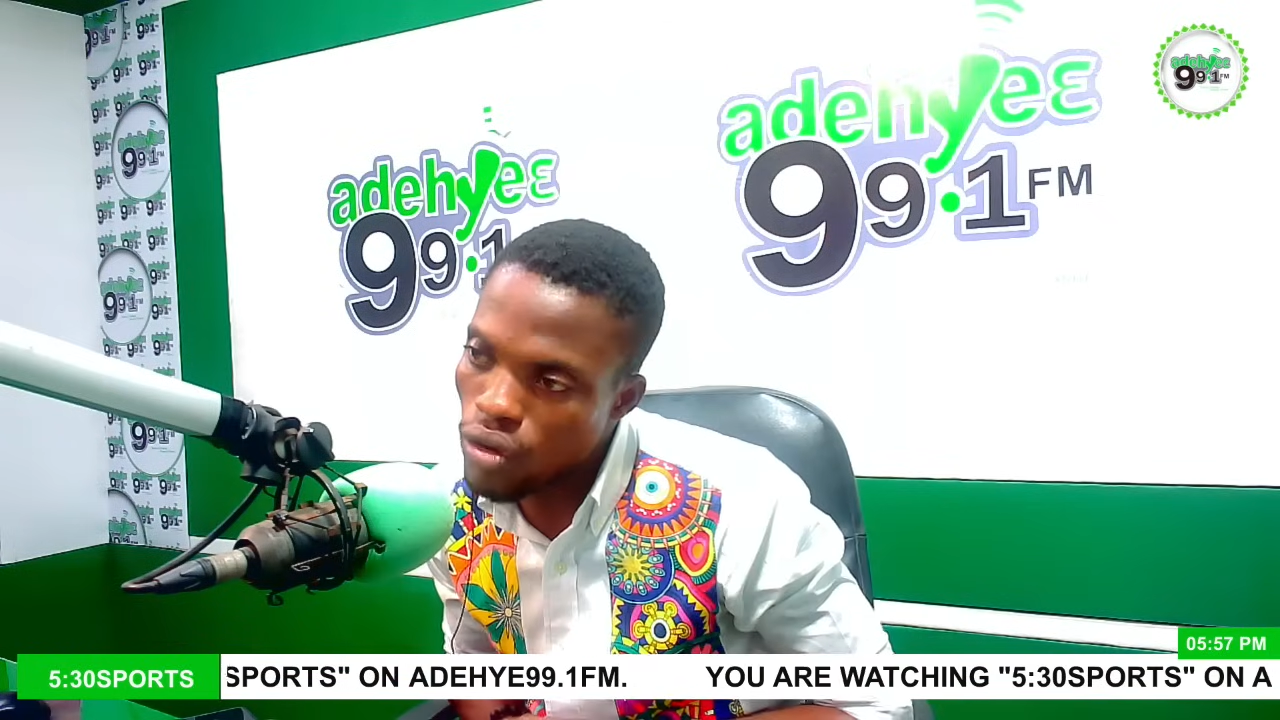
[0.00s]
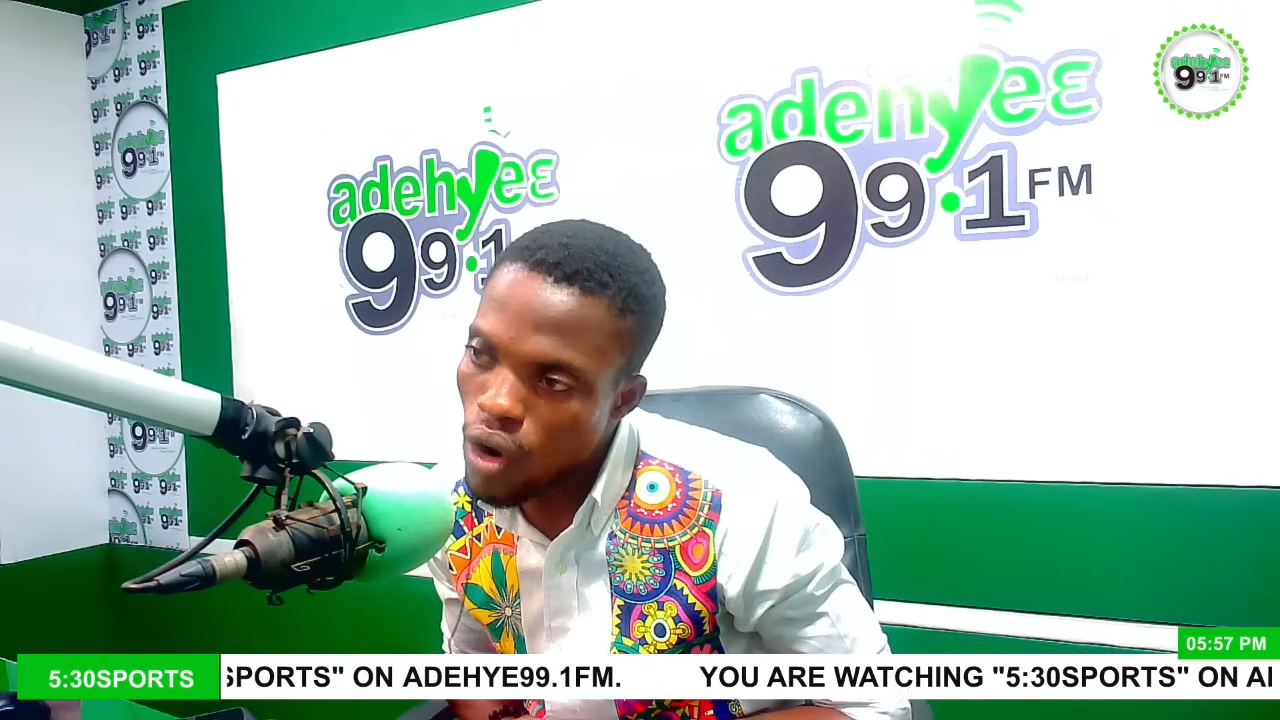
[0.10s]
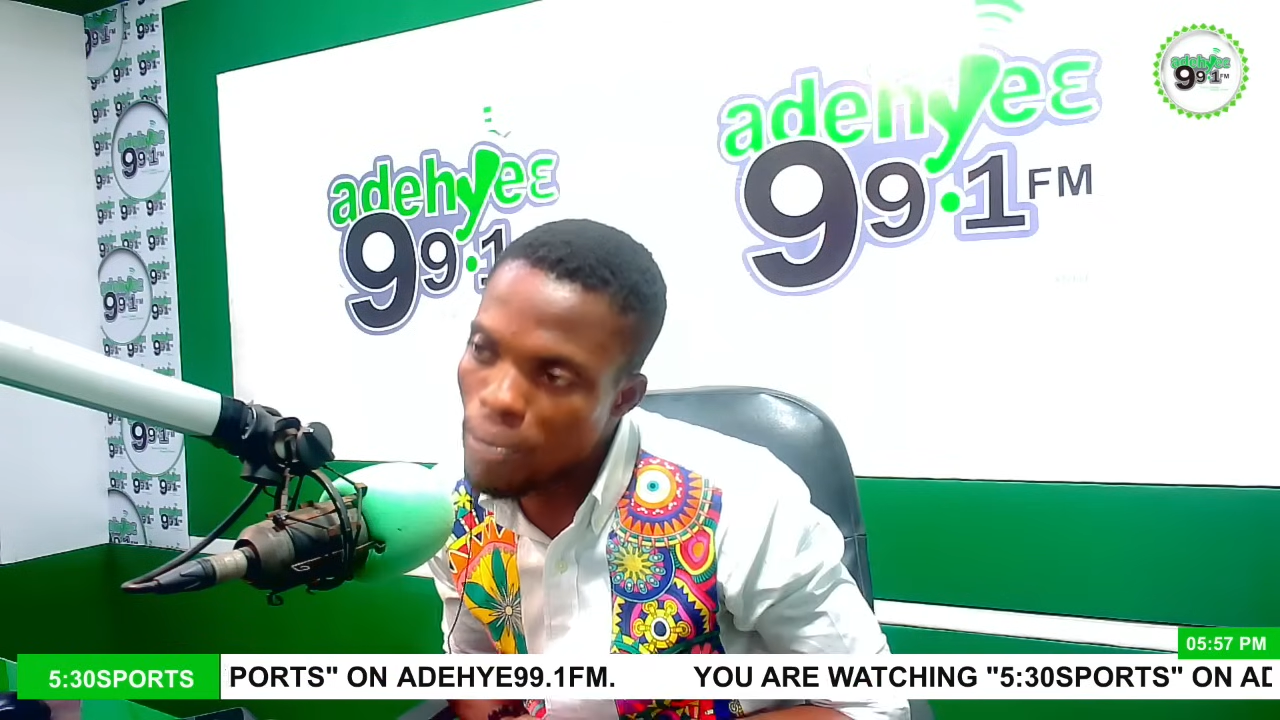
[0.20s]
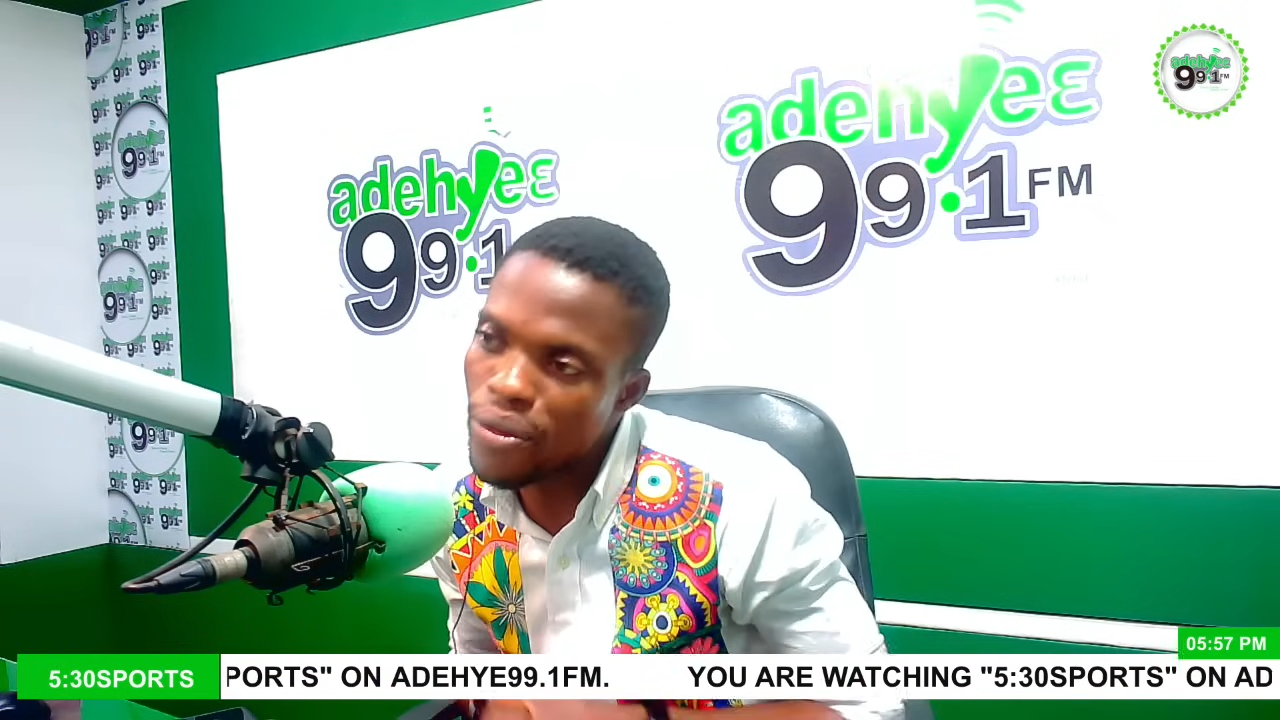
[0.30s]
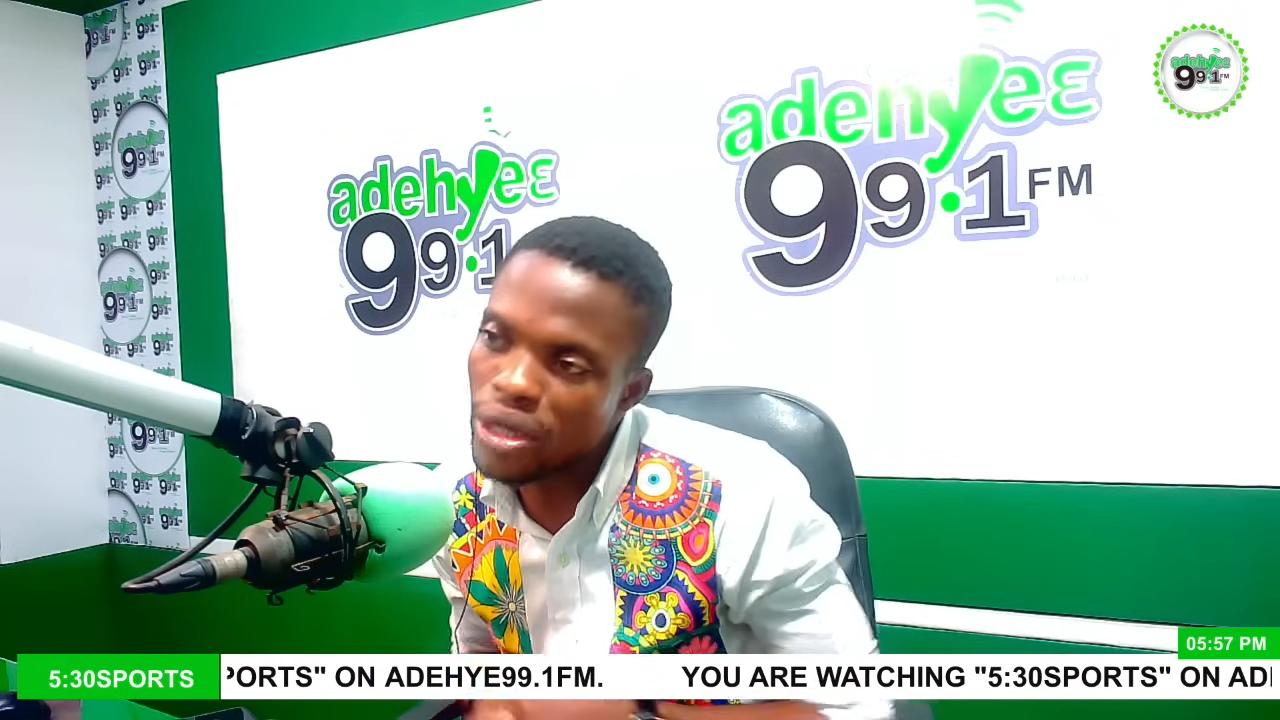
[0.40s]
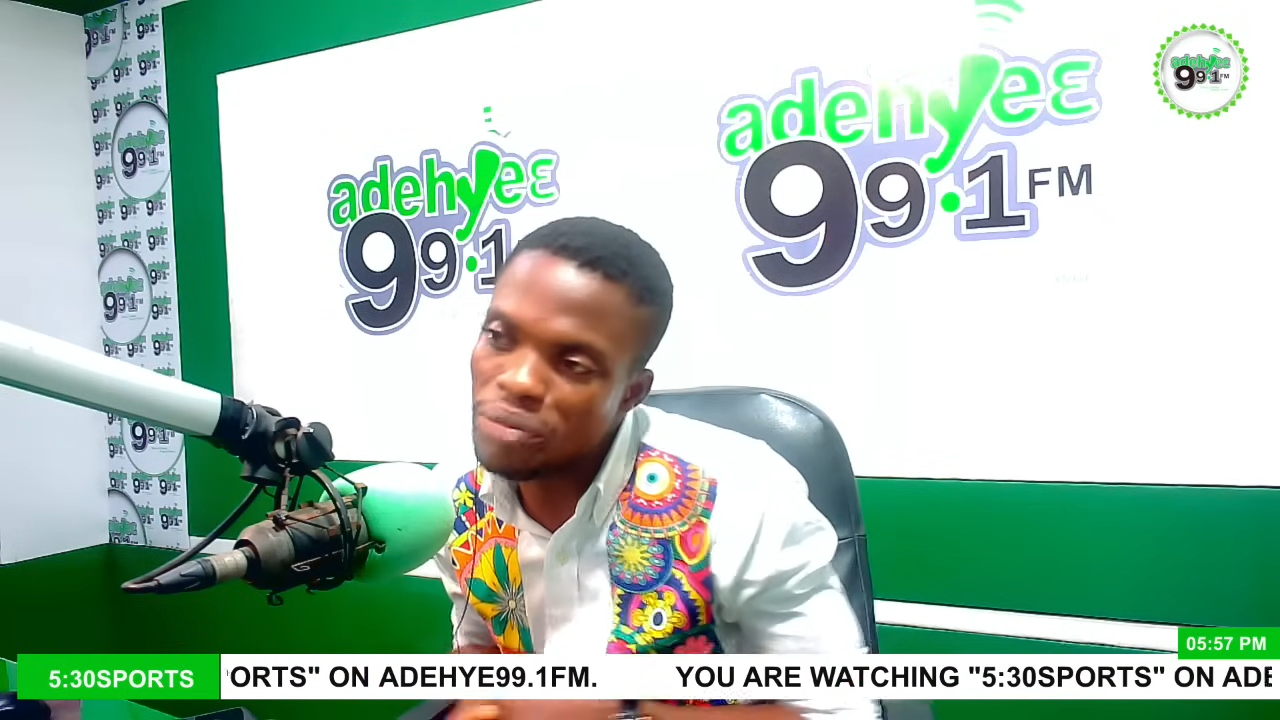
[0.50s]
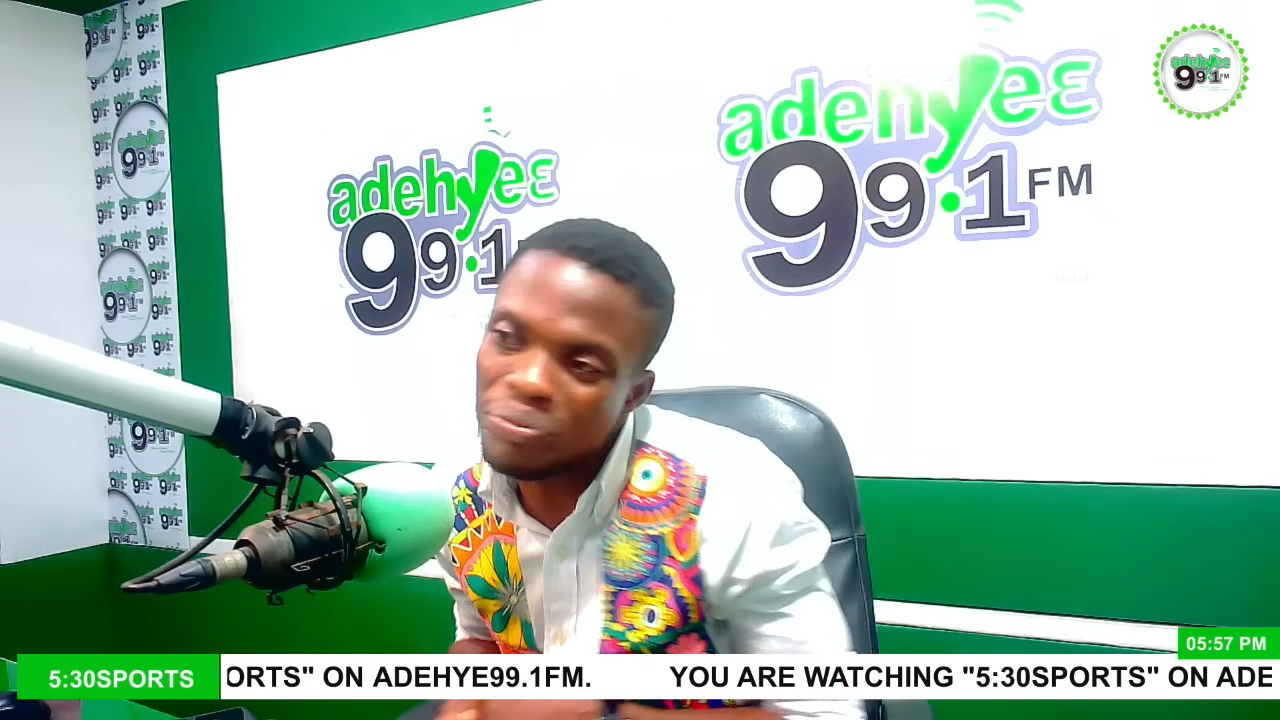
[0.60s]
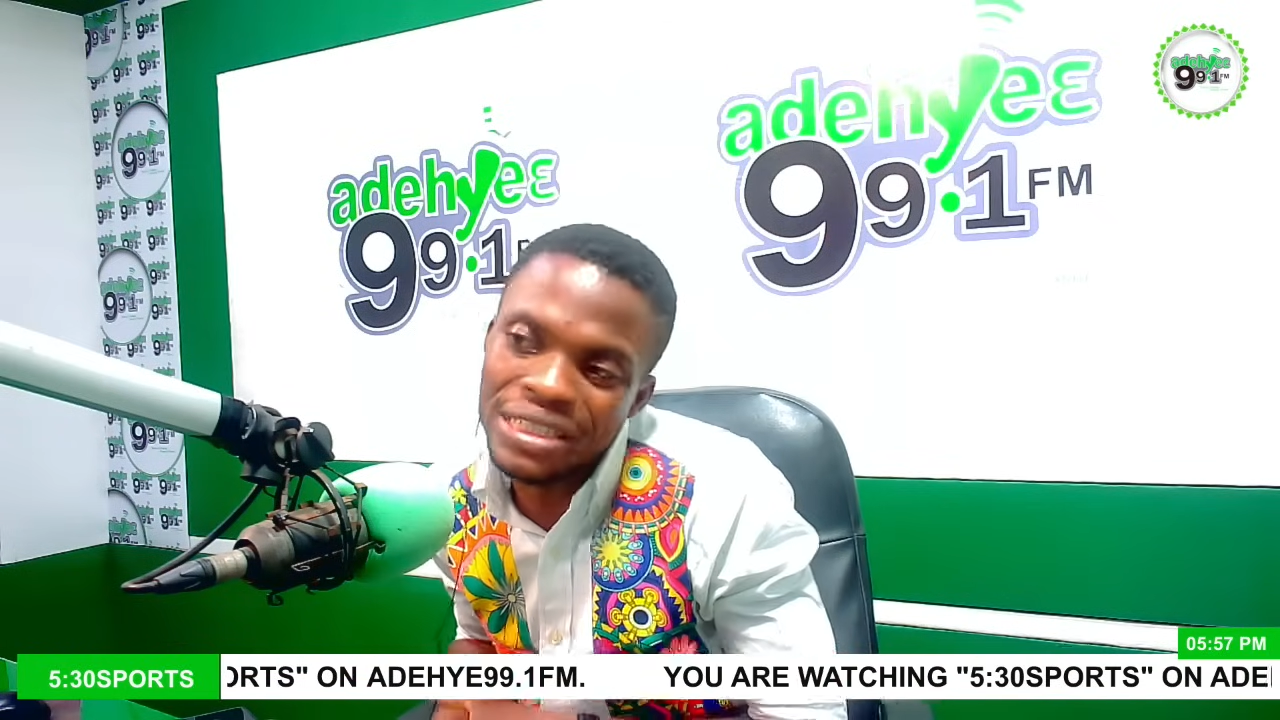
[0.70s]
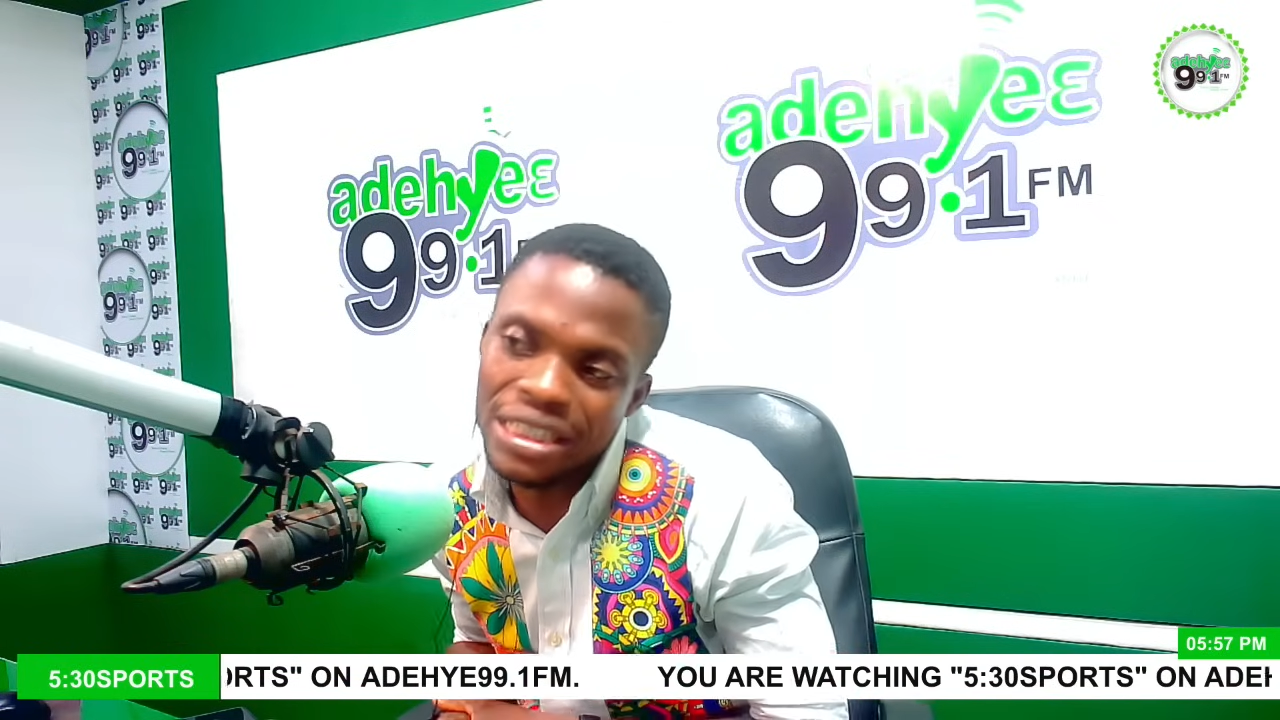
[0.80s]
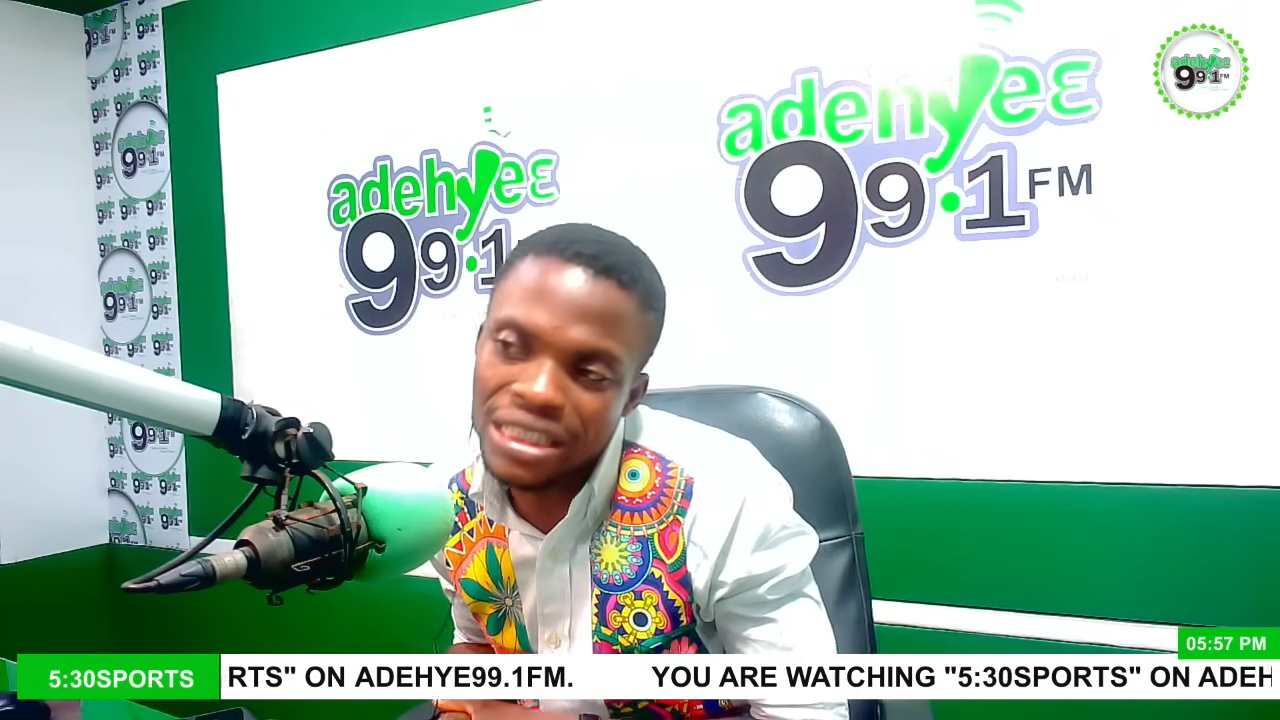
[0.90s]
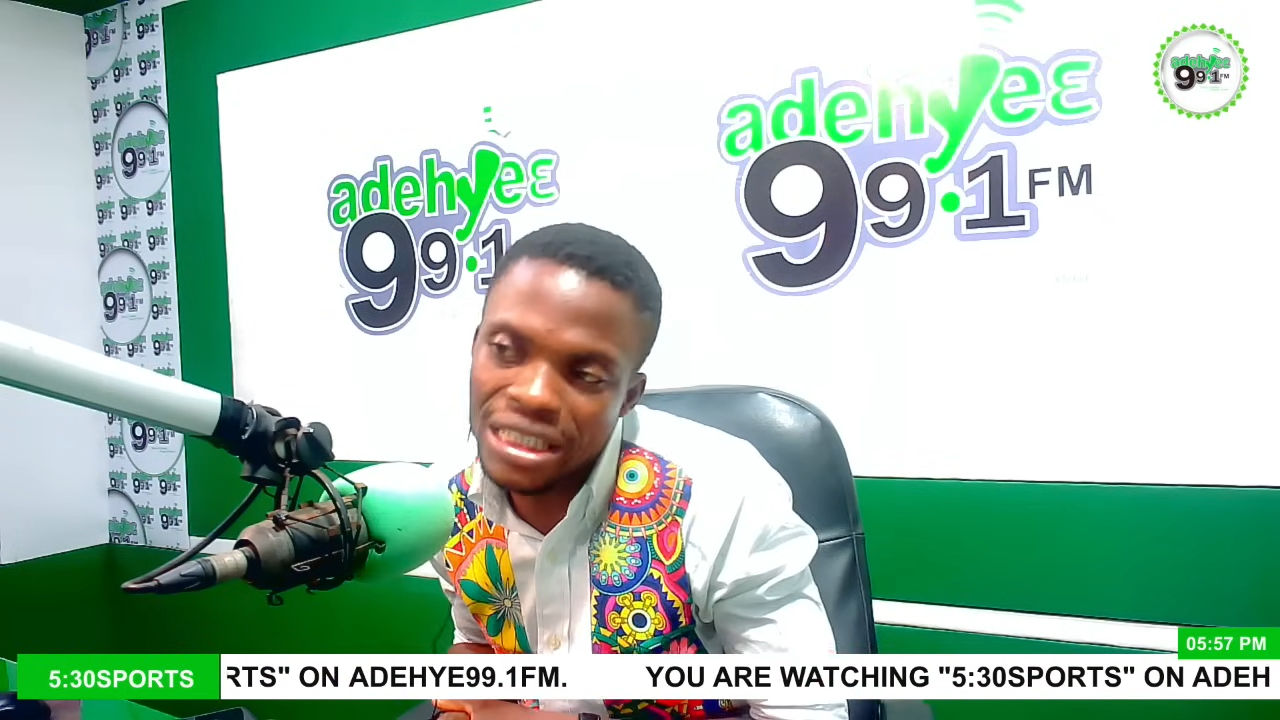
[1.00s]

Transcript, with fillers: or maybe any preseason